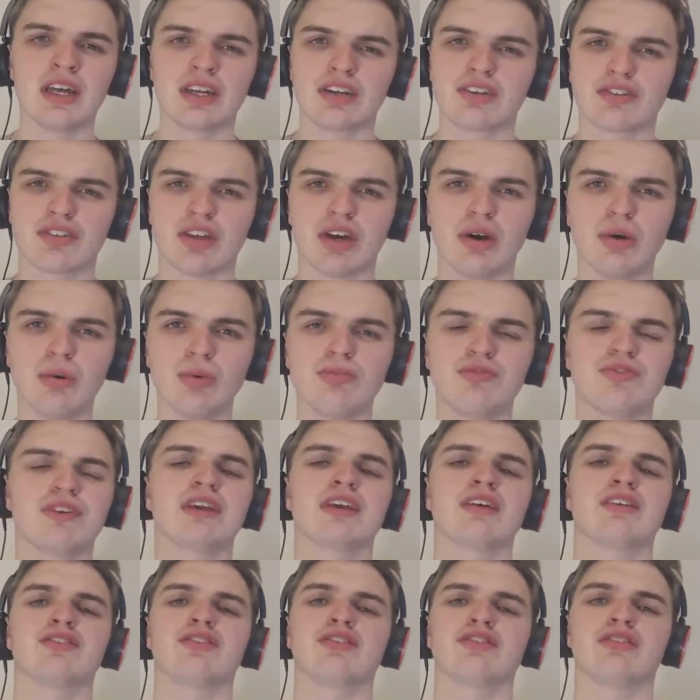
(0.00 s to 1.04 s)
Just the whole thing
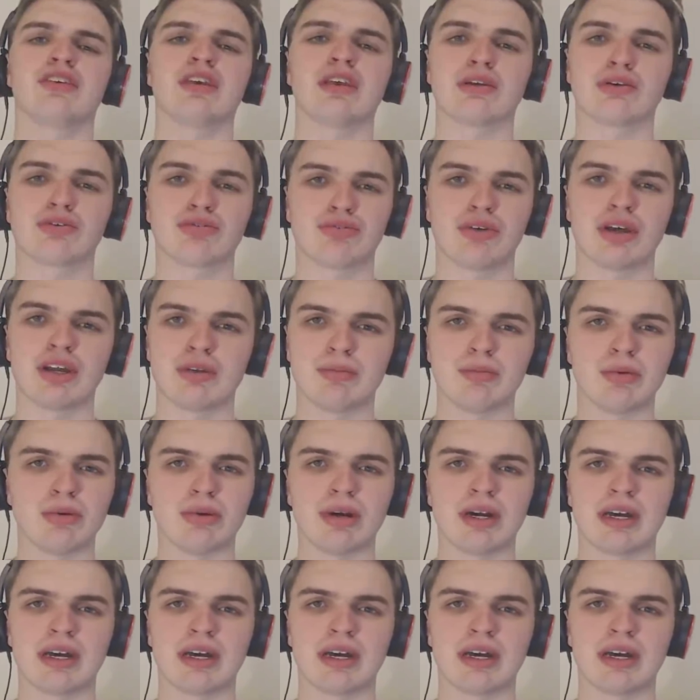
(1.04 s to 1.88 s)
is just incredible,